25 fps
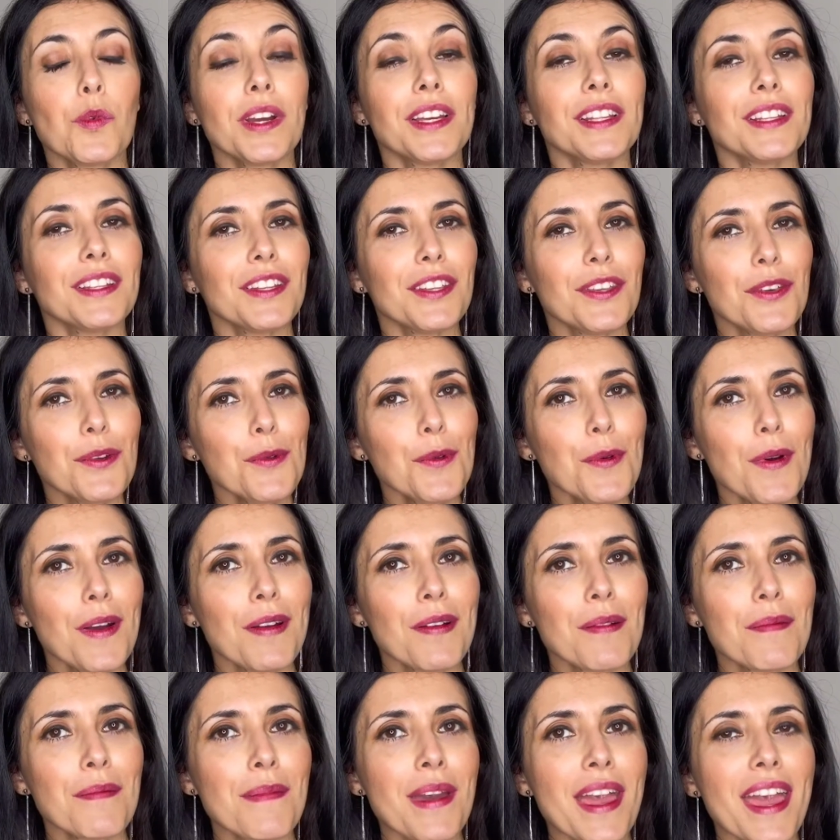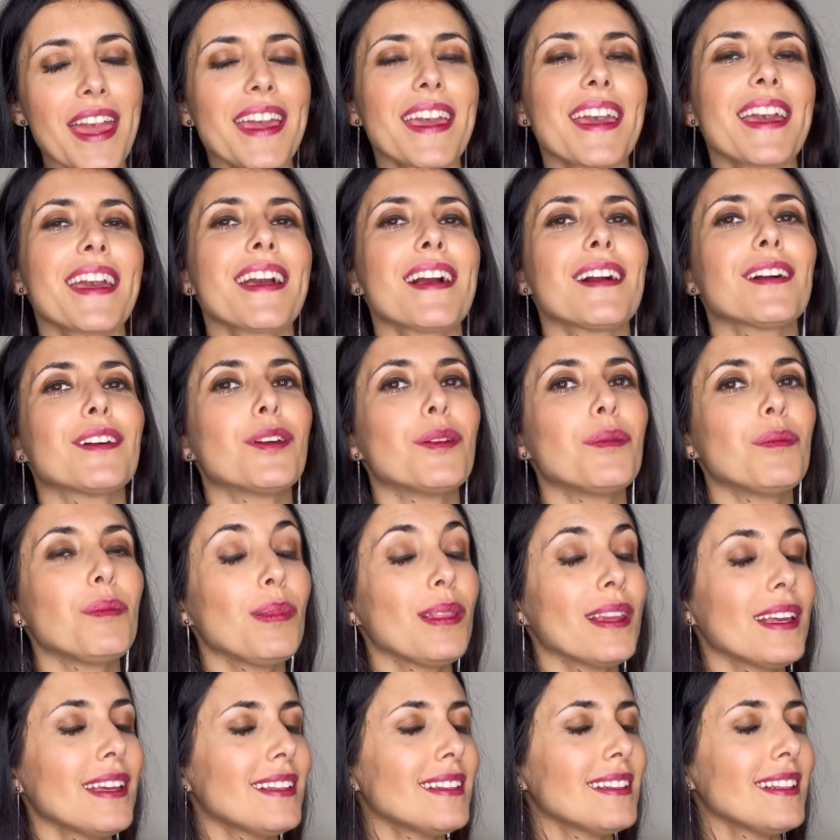When you are making a
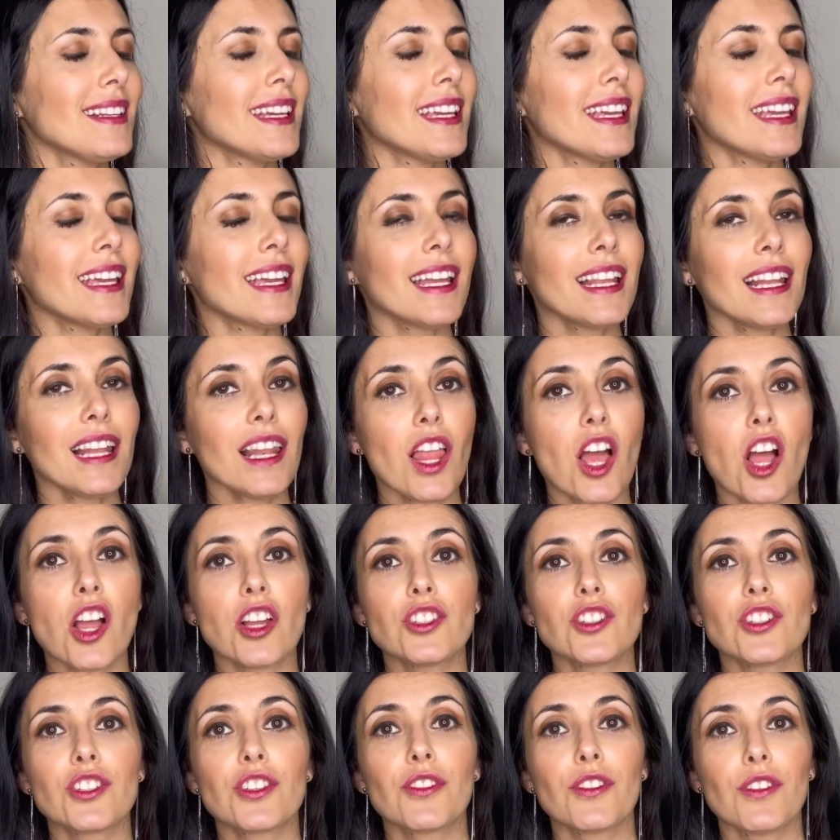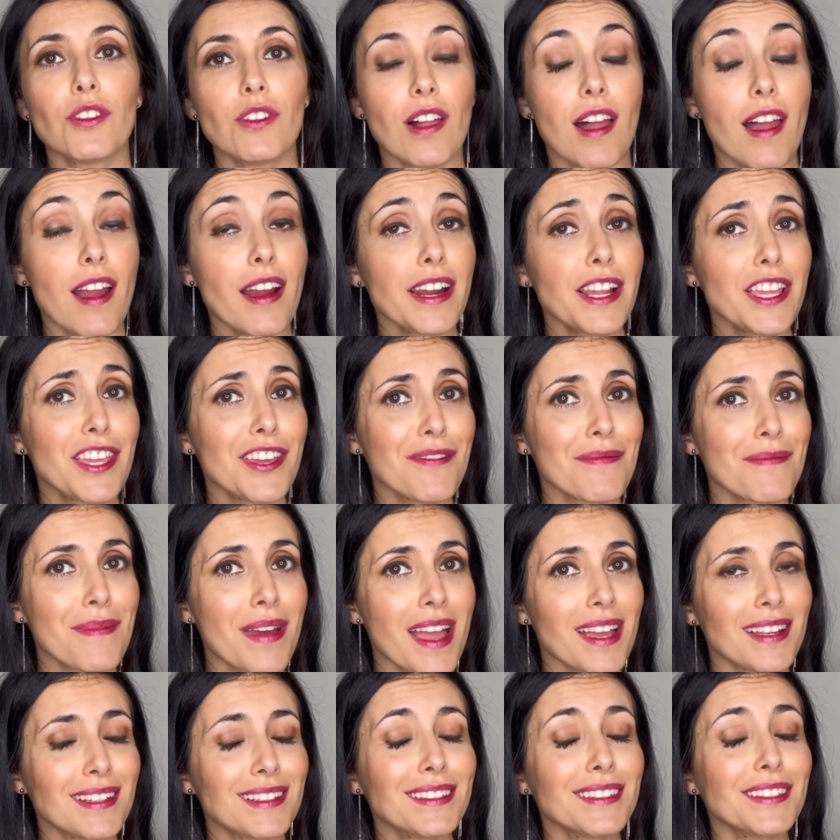completely illogical
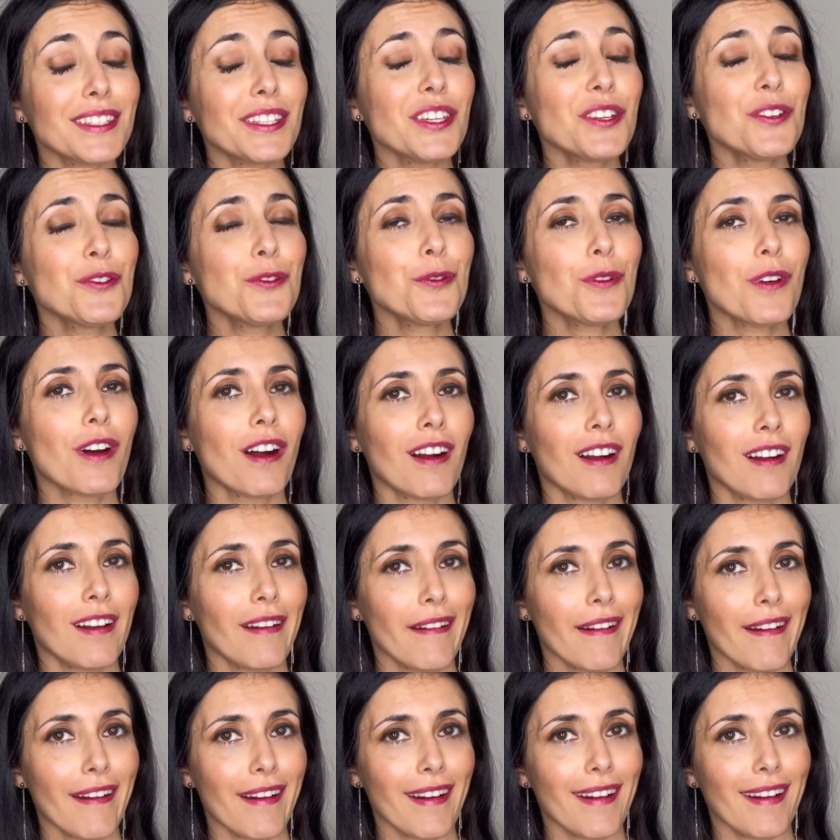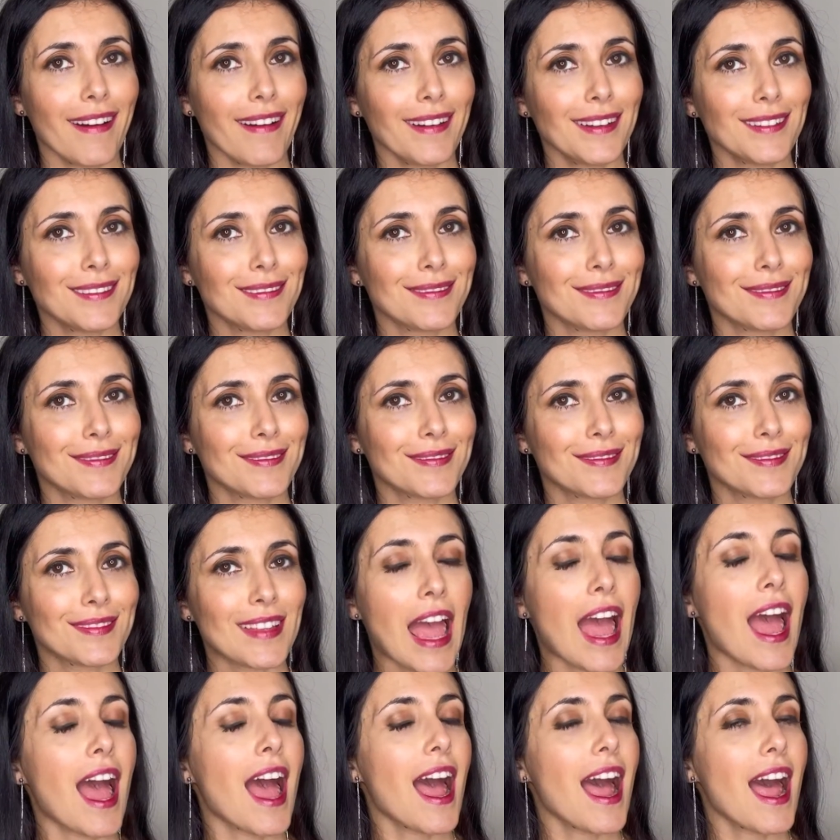argument, you are
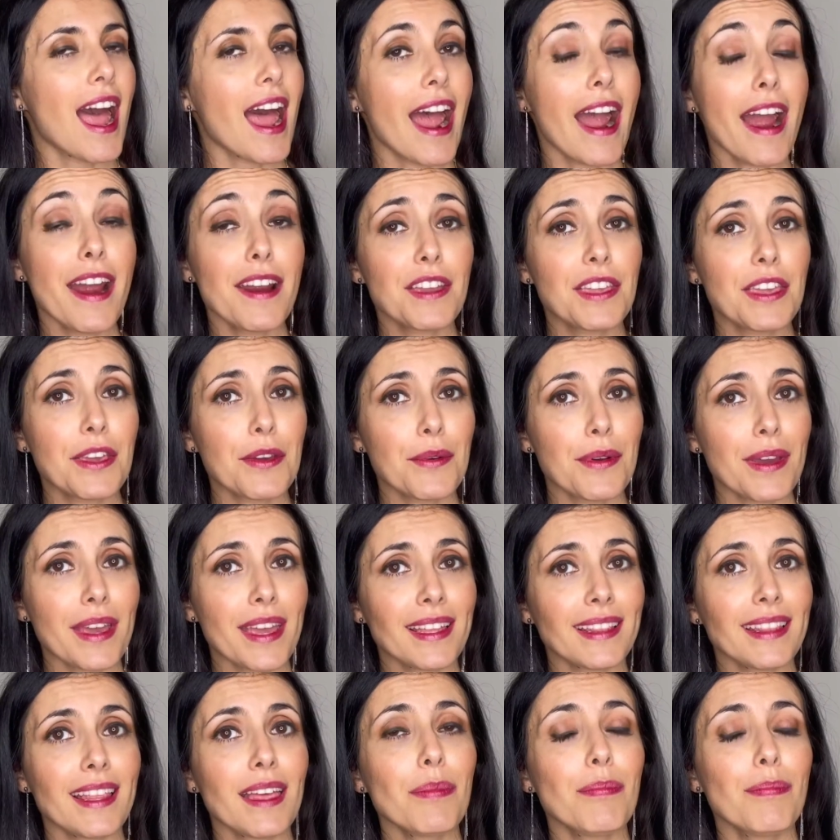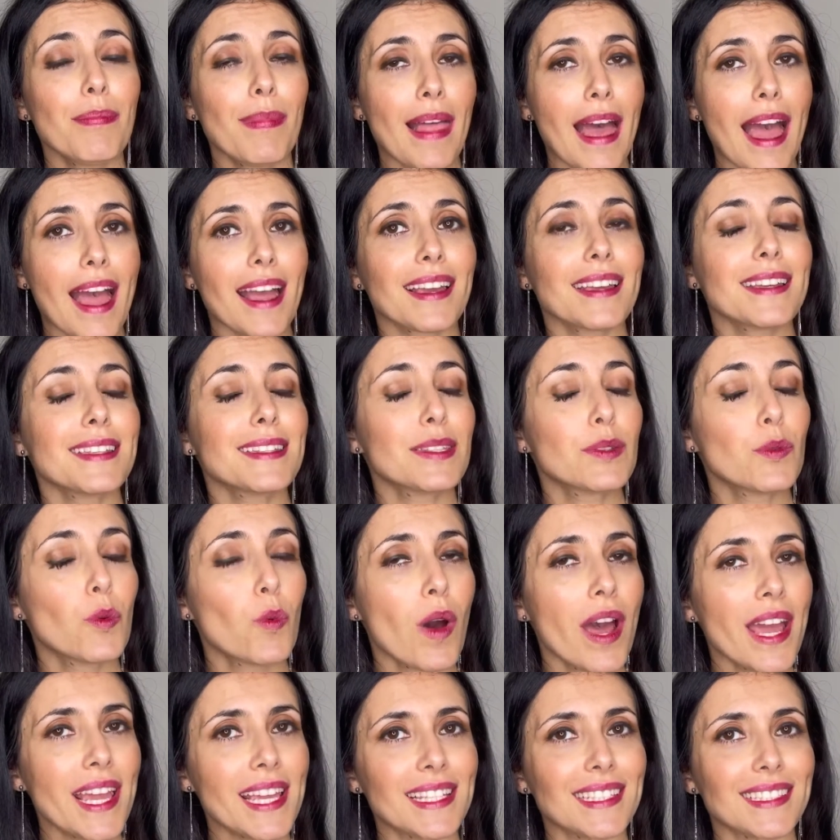arguing that black is
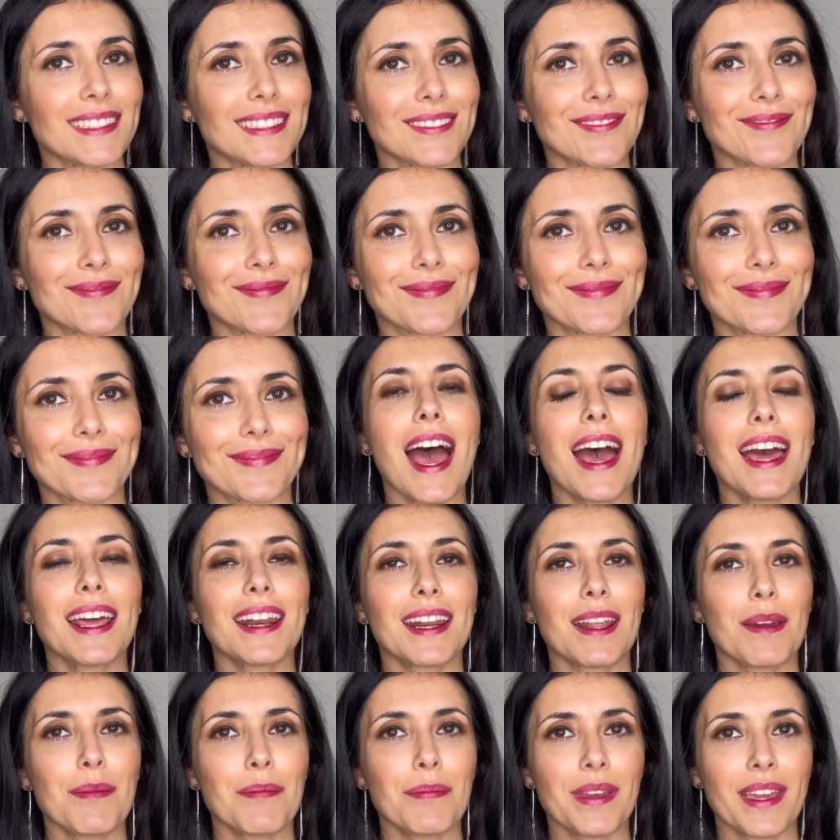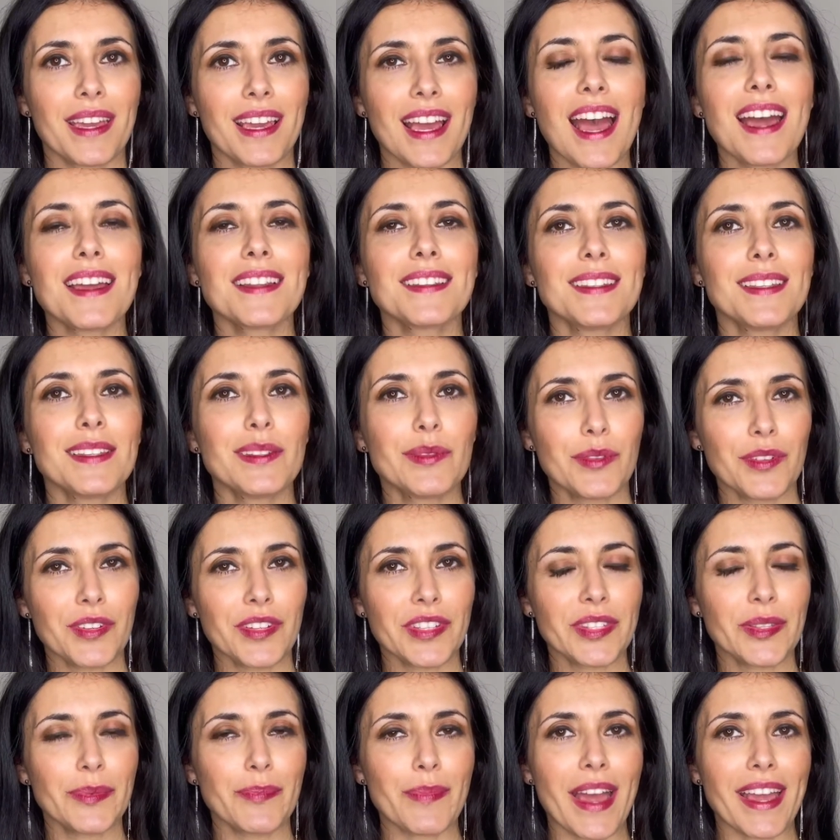white. Arrampicarsi
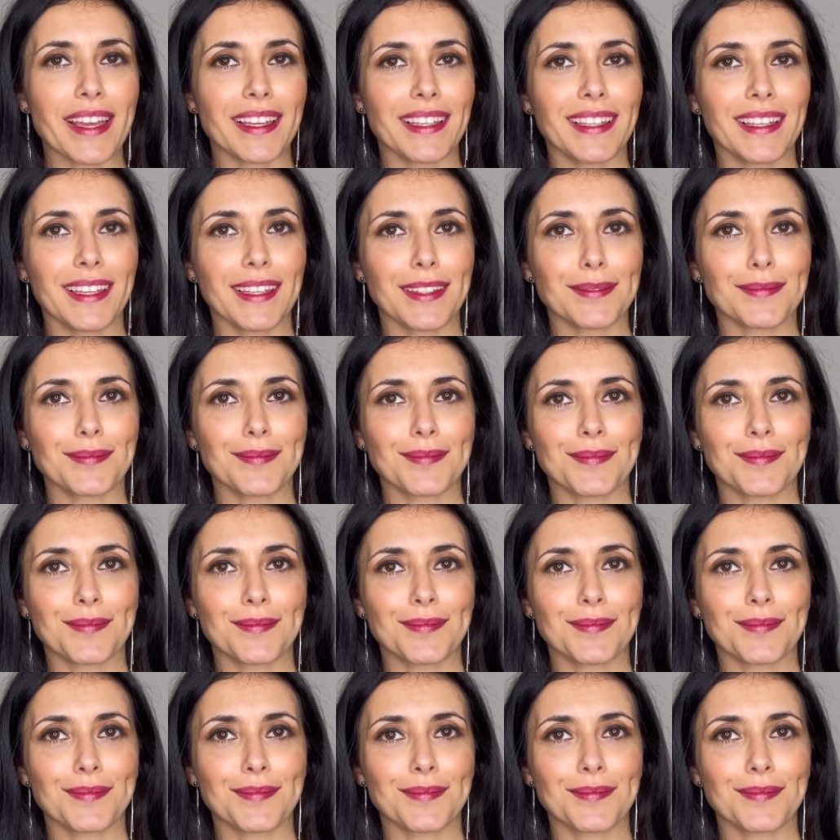sugli specchi.